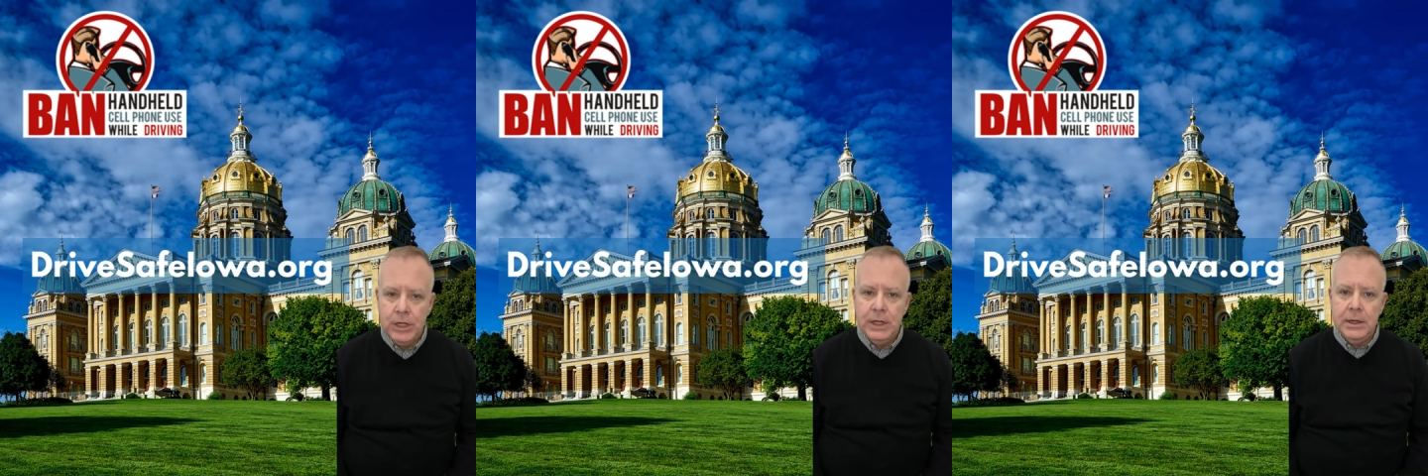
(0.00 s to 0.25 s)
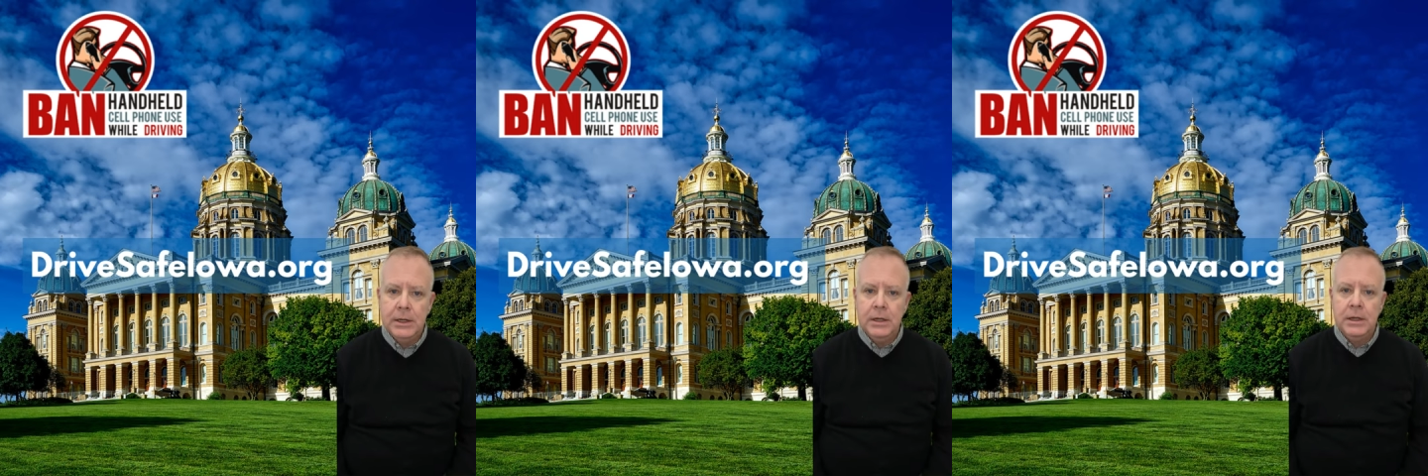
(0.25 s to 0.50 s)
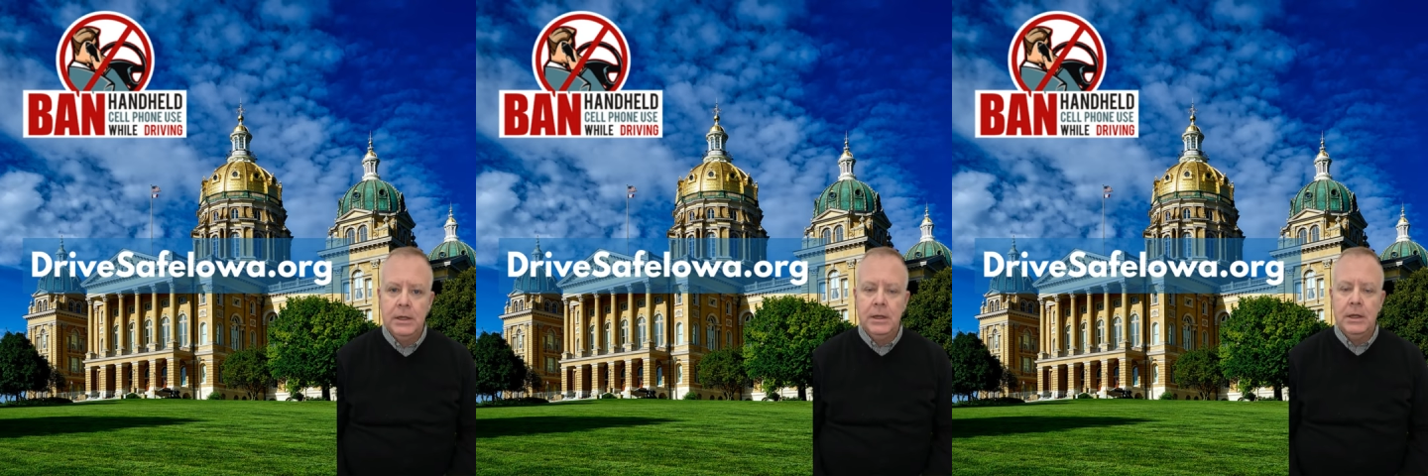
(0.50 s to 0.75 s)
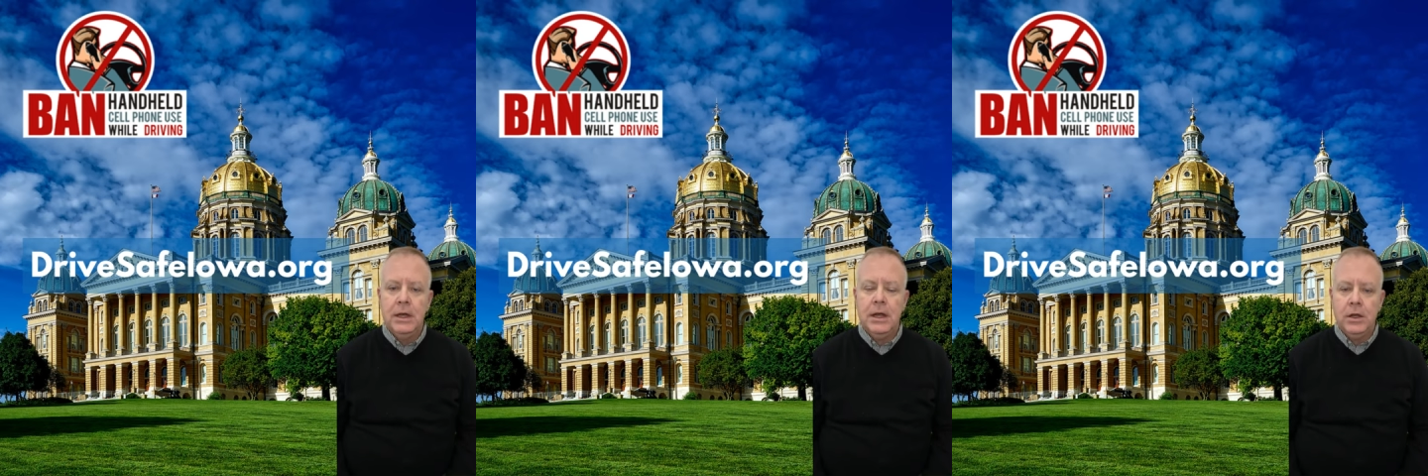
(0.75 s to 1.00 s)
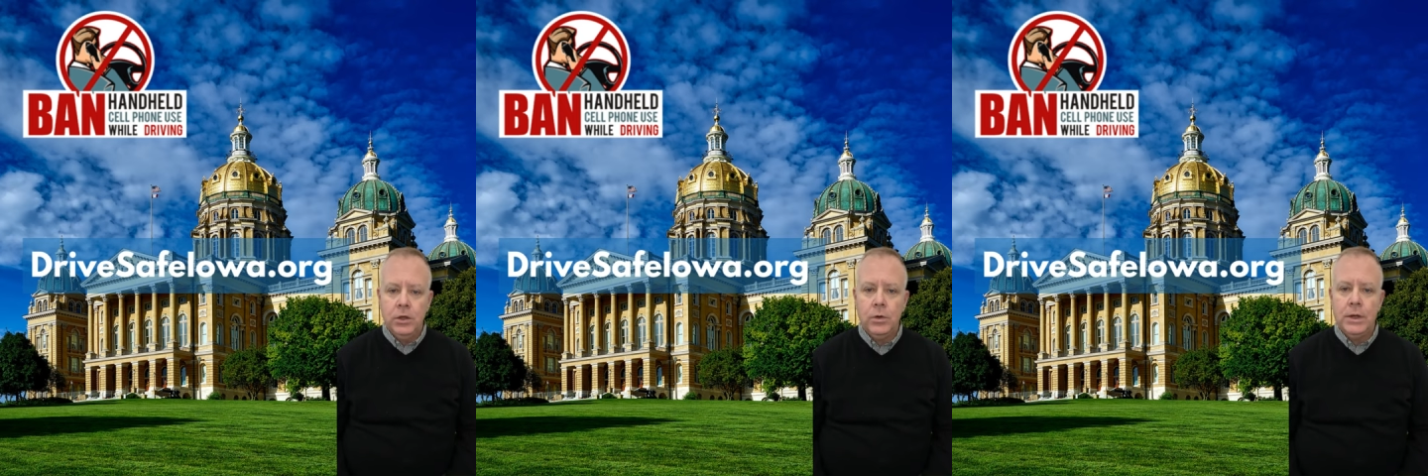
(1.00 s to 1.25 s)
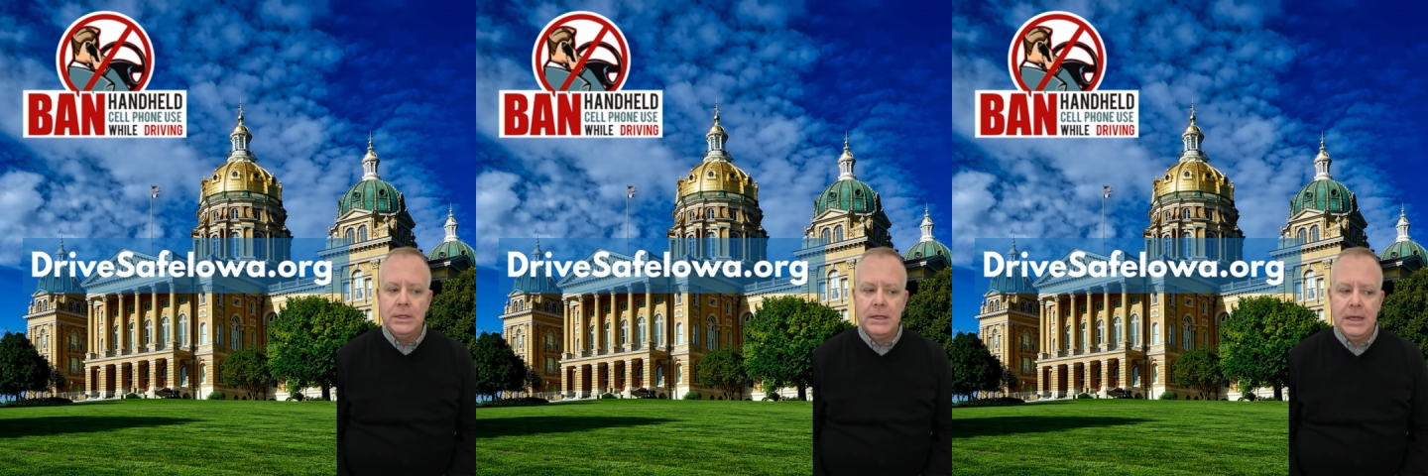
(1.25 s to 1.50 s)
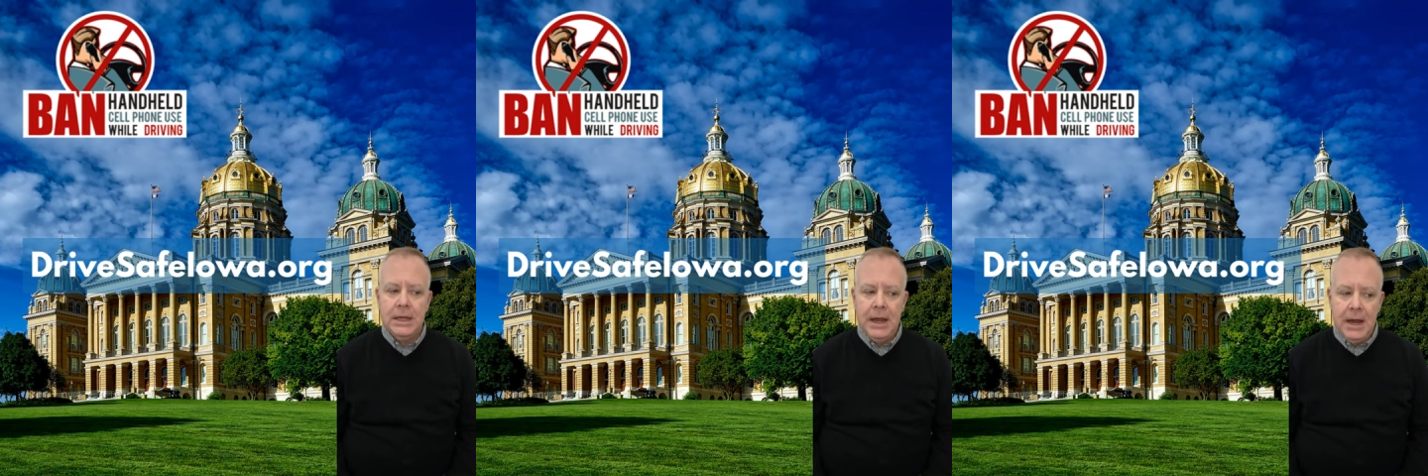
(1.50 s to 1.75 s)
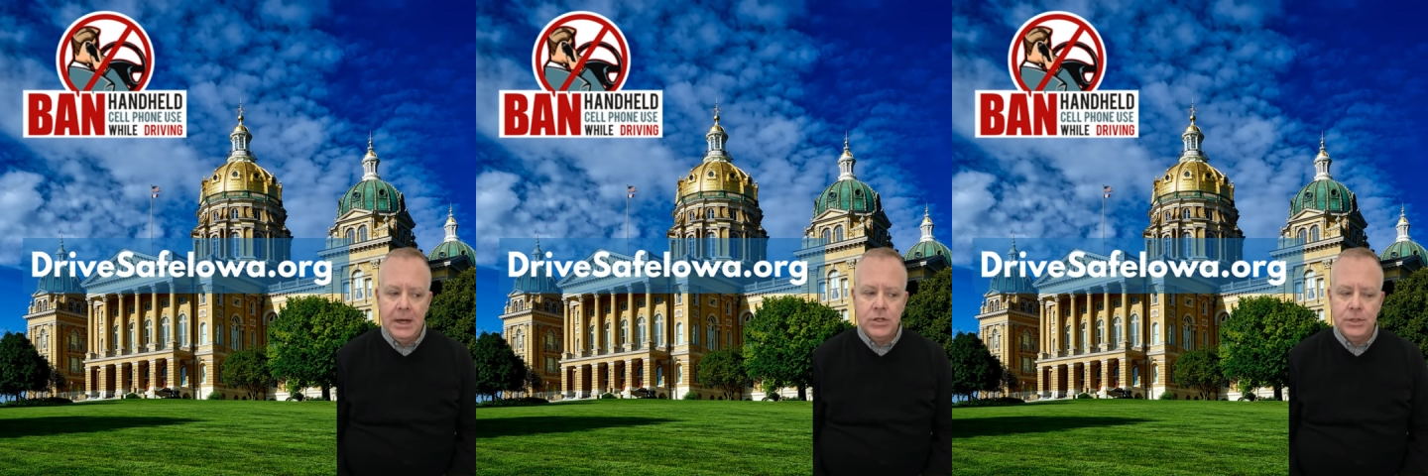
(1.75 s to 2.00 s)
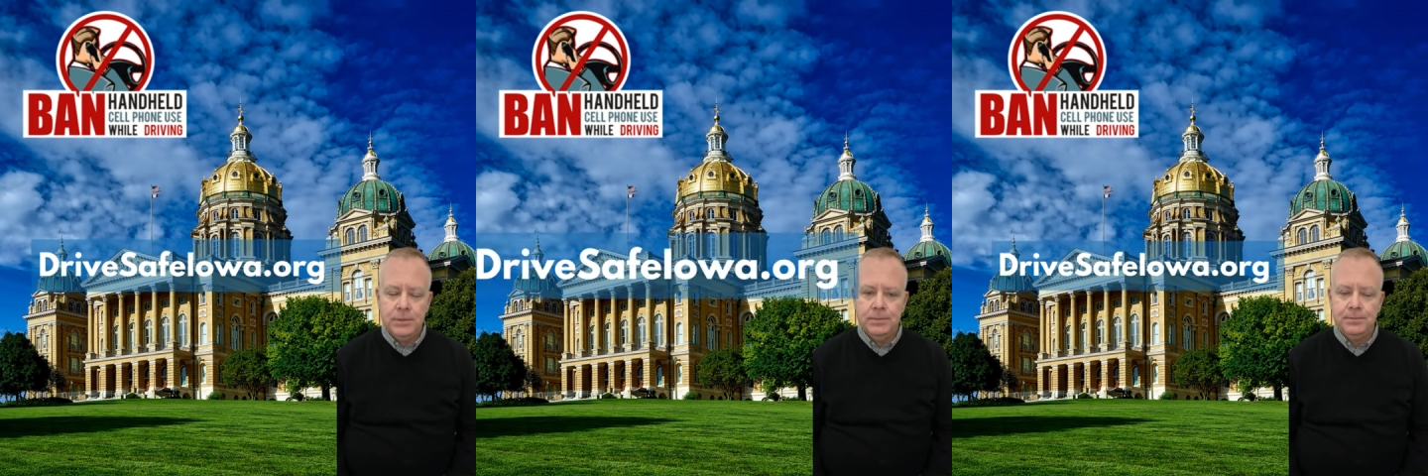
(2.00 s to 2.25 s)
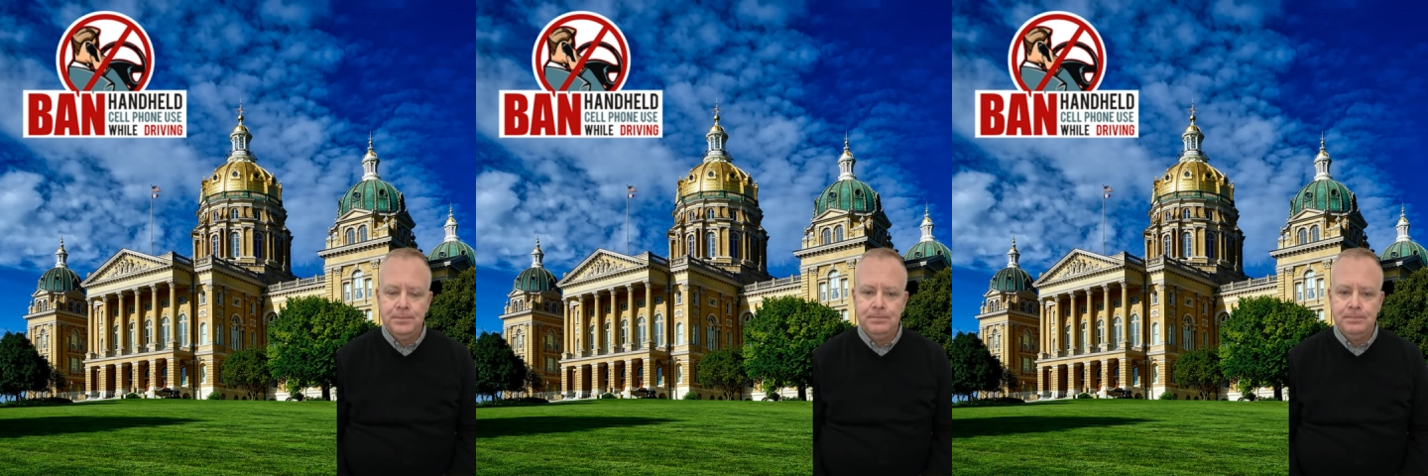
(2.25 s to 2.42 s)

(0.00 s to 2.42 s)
and you can take action.